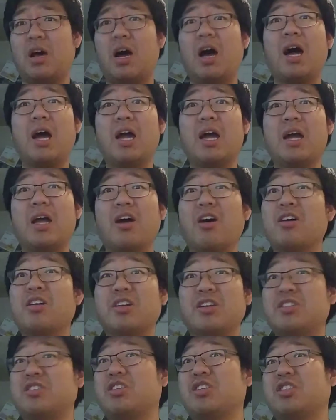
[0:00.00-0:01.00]
I
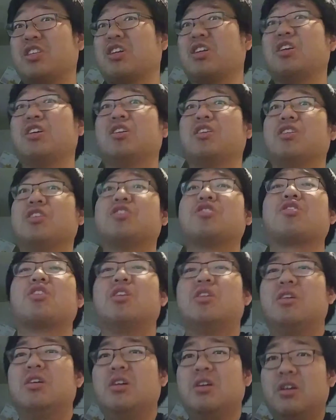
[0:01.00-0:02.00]
honestly think
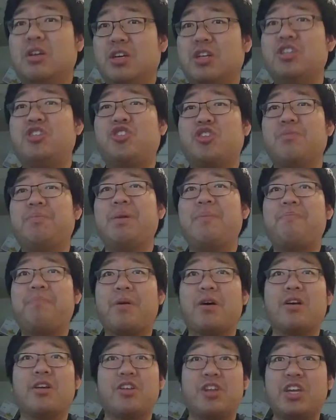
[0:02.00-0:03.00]
it should be
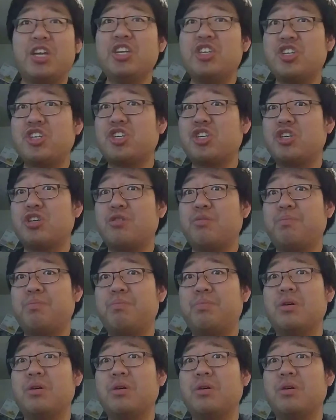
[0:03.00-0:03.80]
buried each,